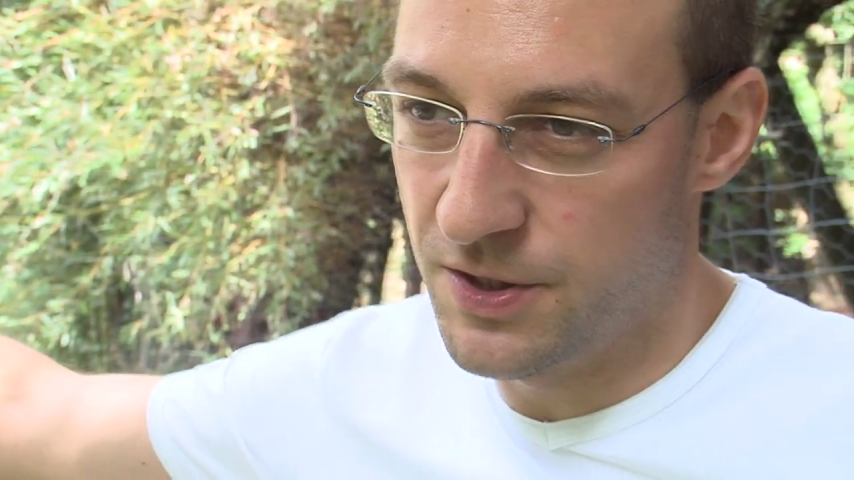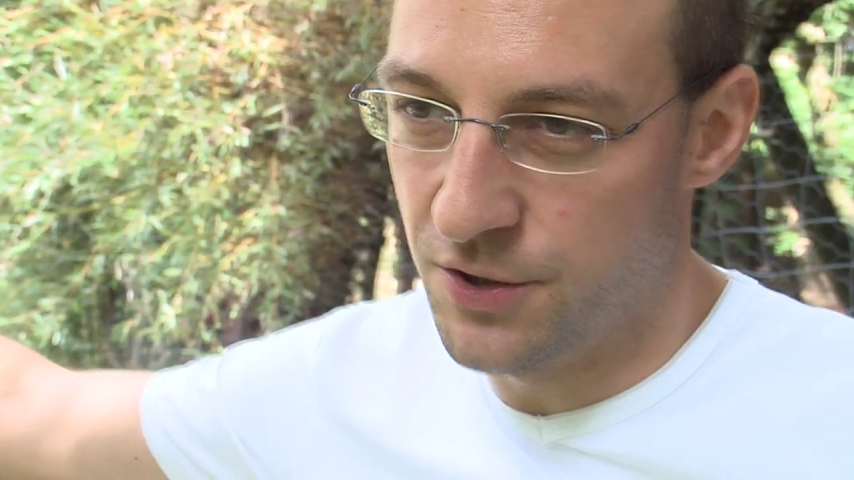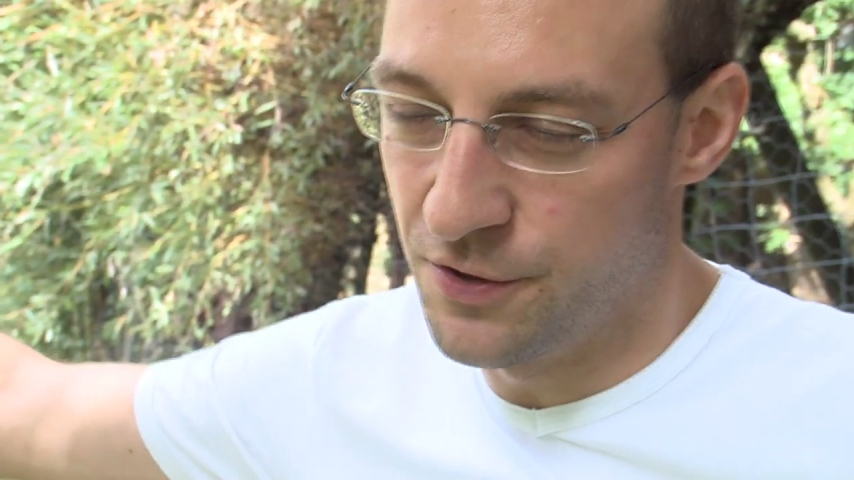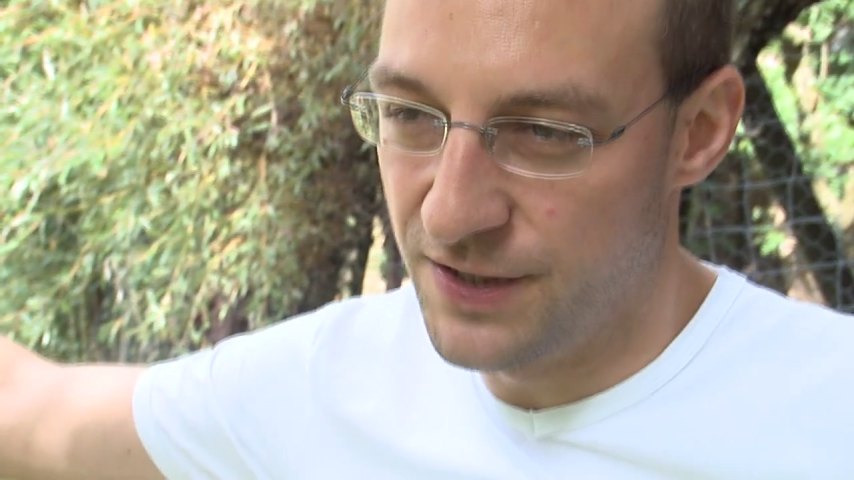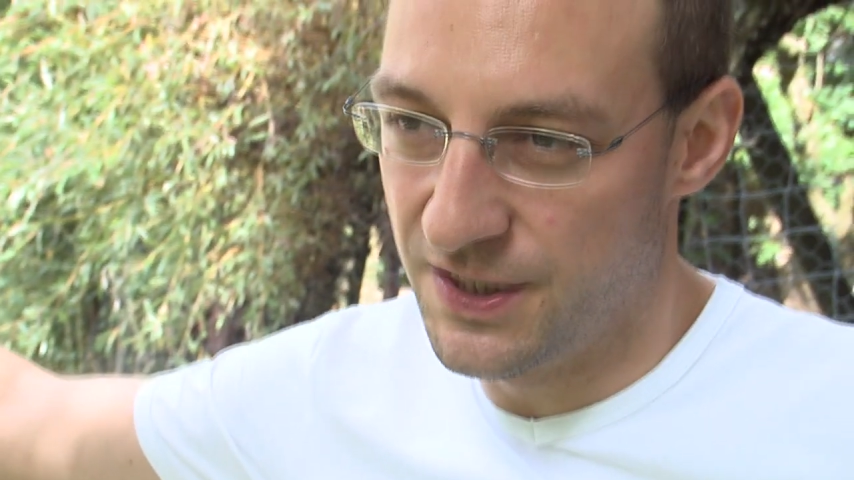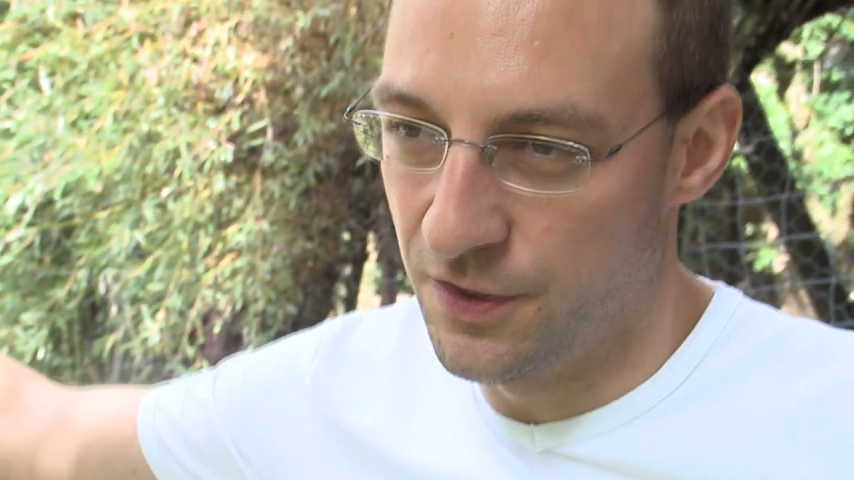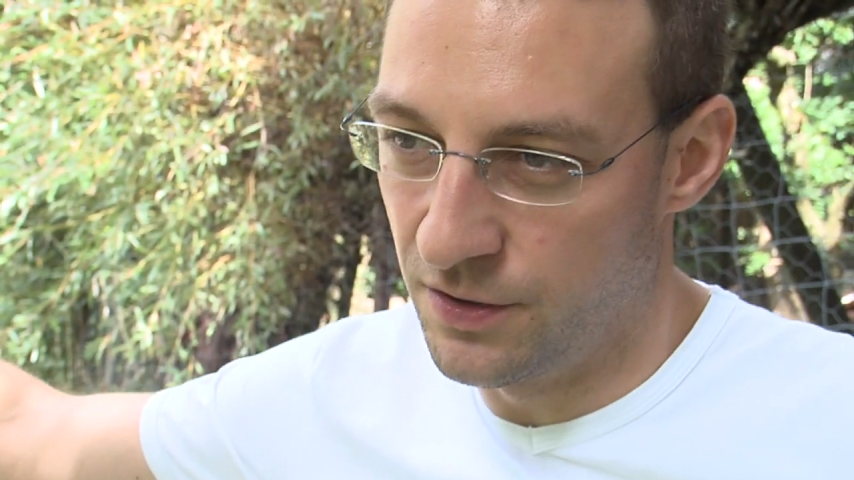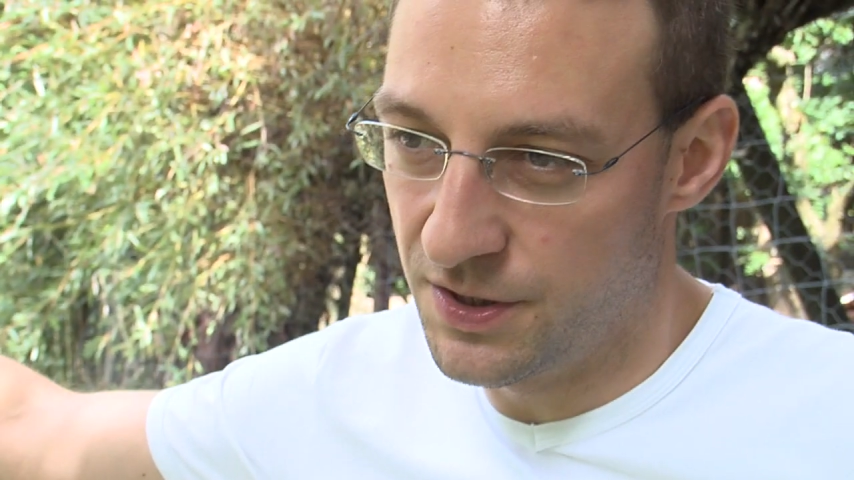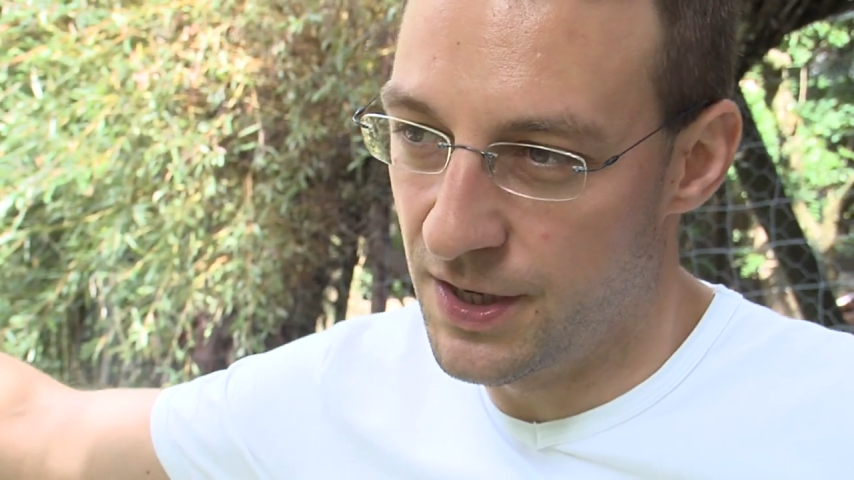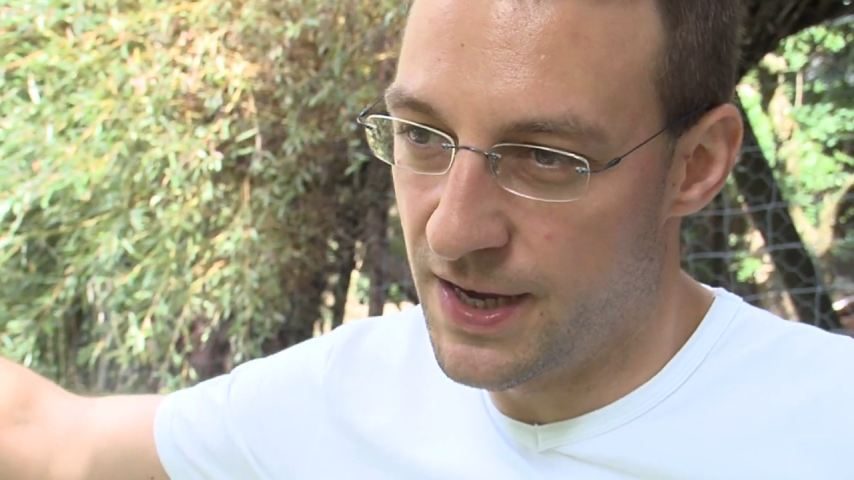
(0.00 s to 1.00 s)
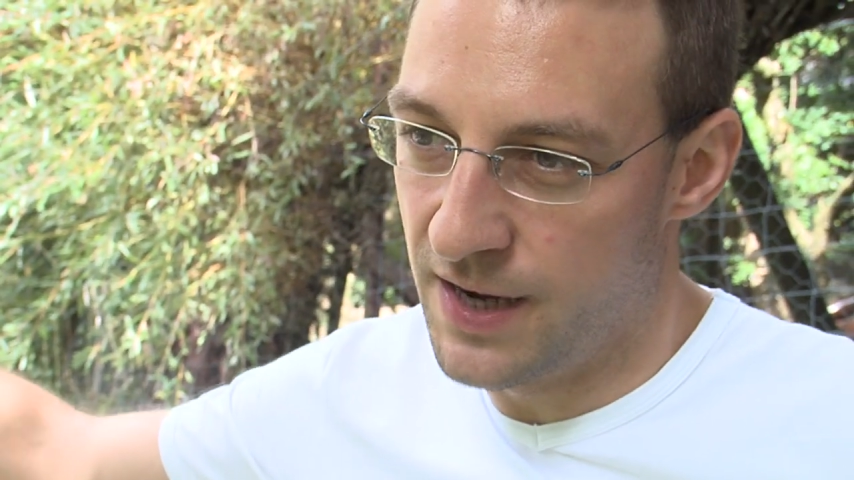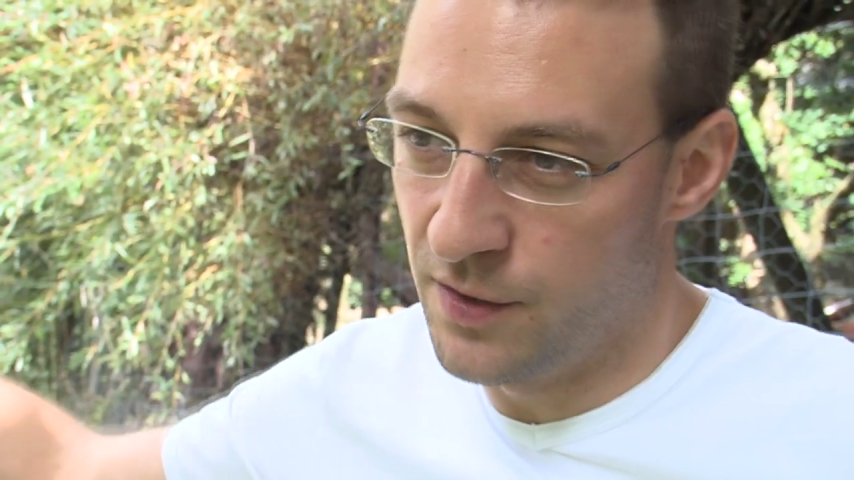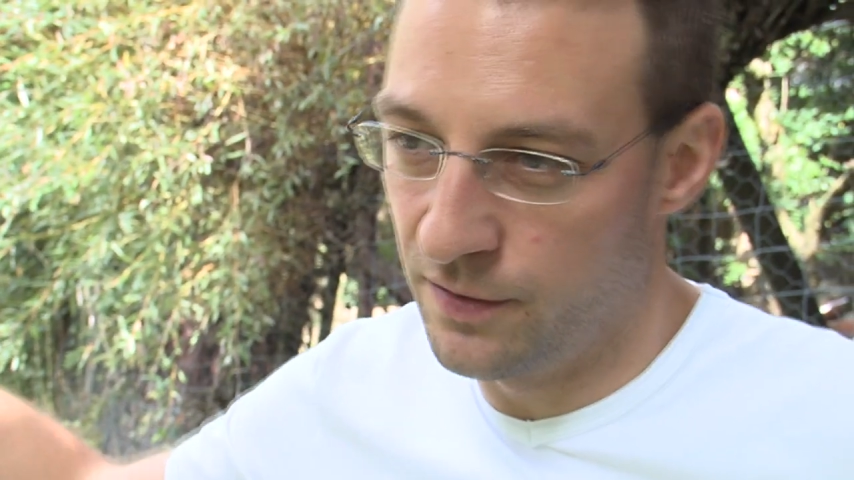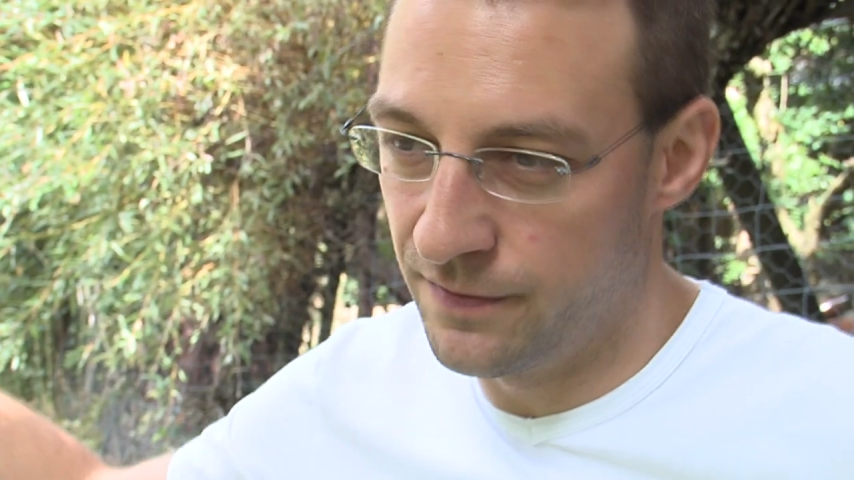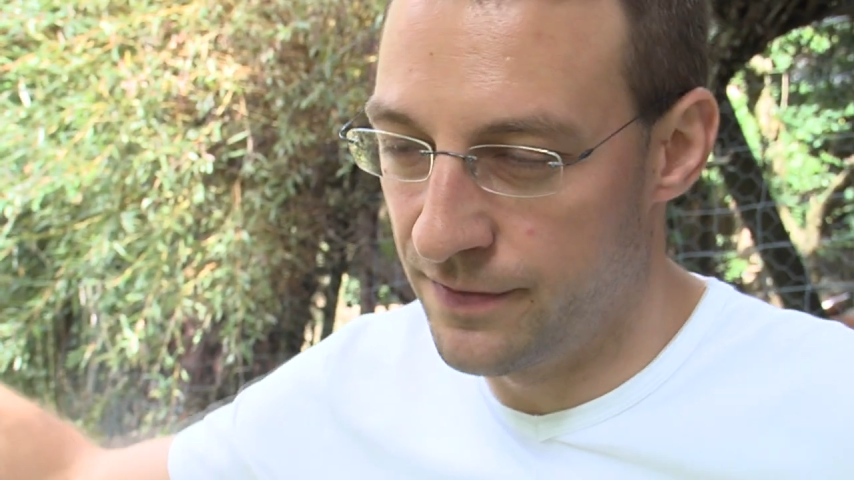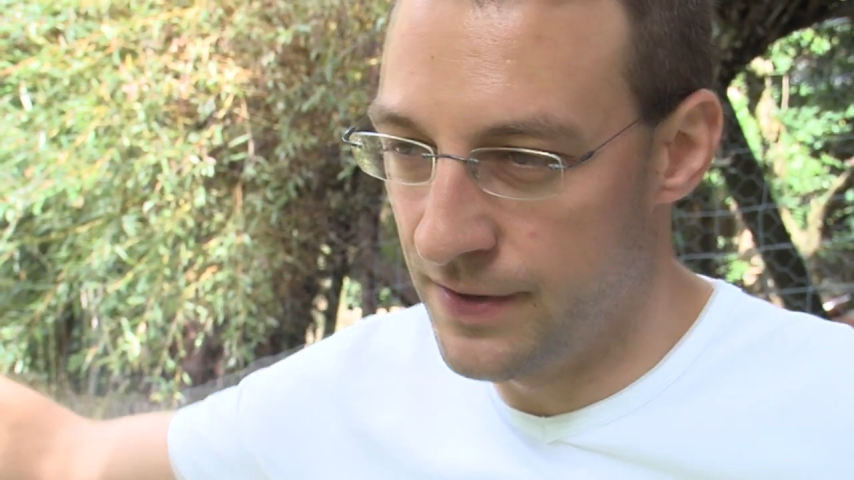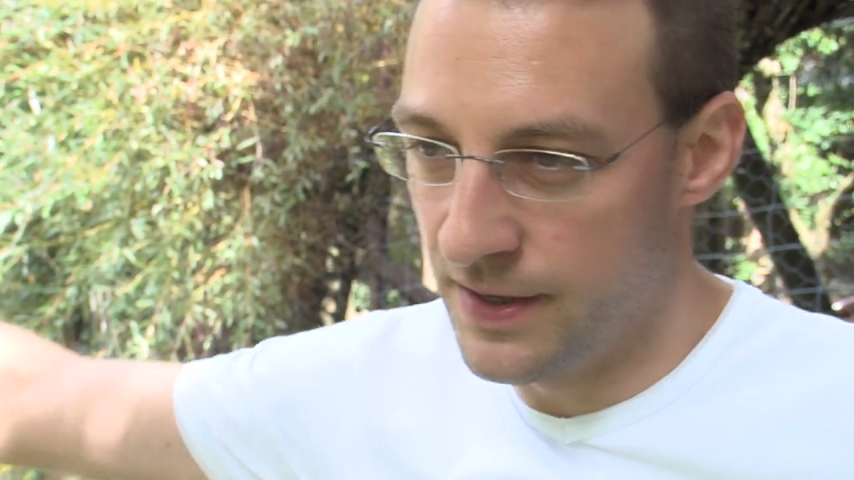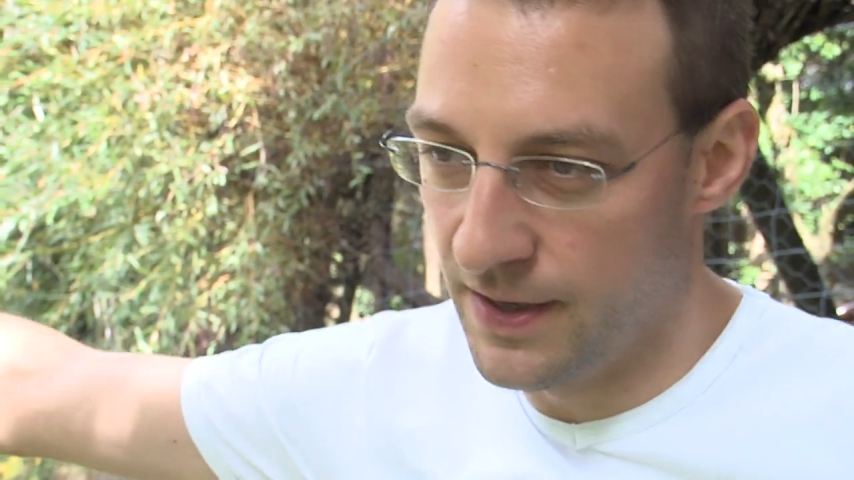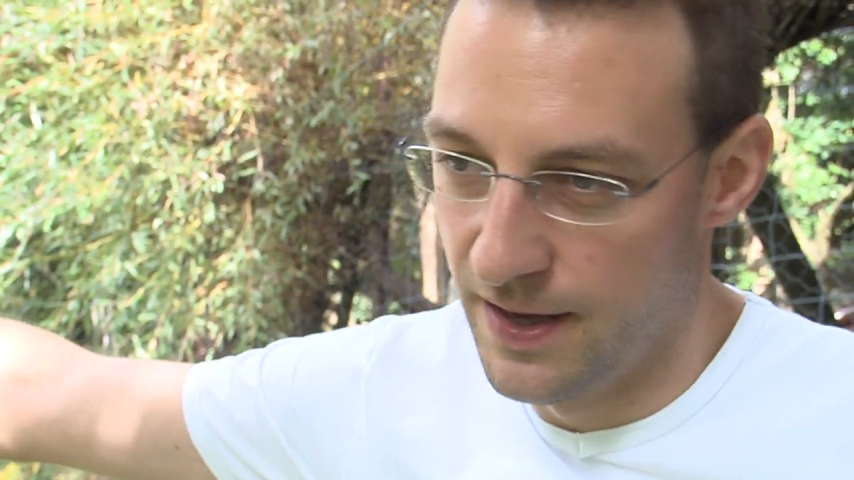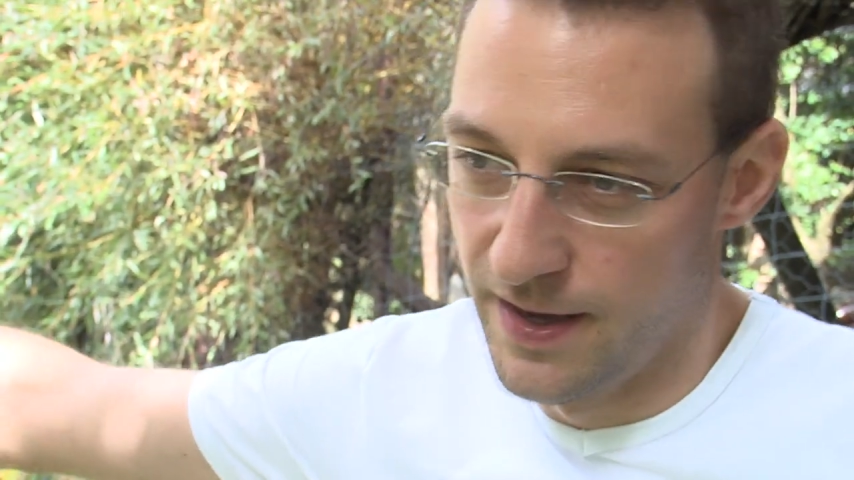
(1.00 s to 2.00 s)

So it's not a kind of uh,